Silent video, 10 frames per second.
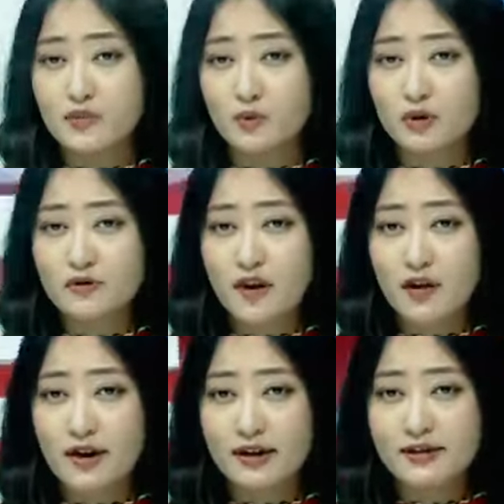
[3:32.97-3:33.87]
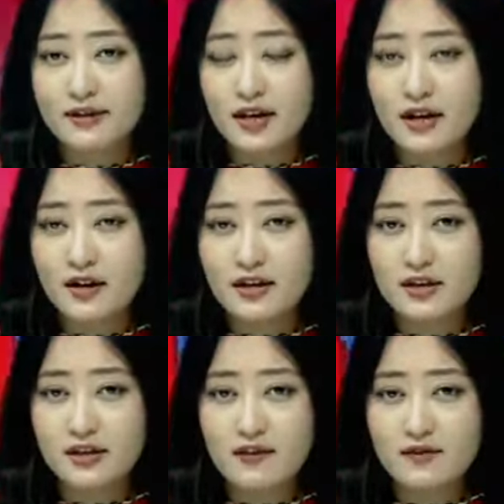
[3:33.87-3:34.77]
BrahMos firing at sea, the
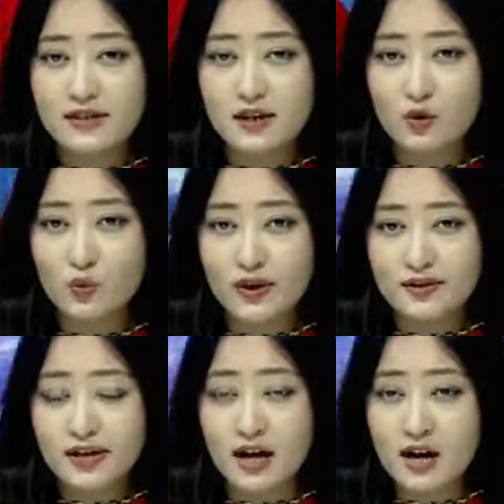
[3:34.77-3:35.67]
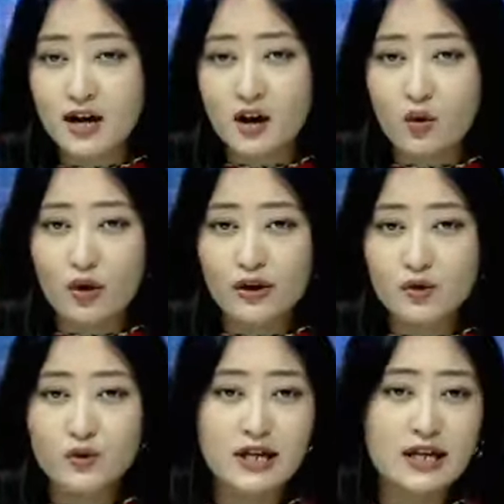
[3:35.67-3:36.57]
Indian Navy said on Wednesday. According
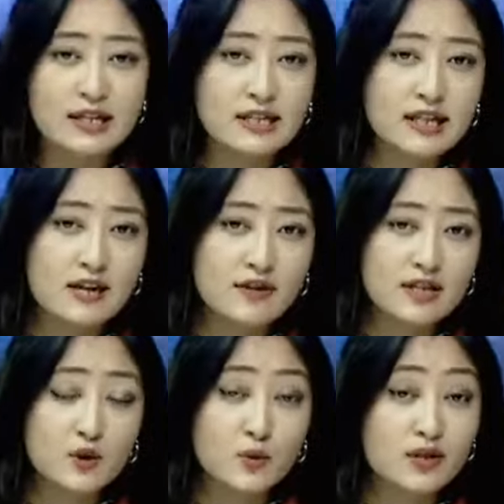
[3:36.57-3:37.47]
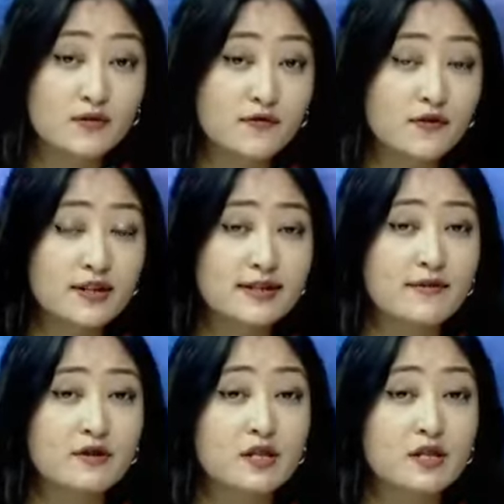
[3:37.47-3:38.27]
to the Indian Navy, this was the first ever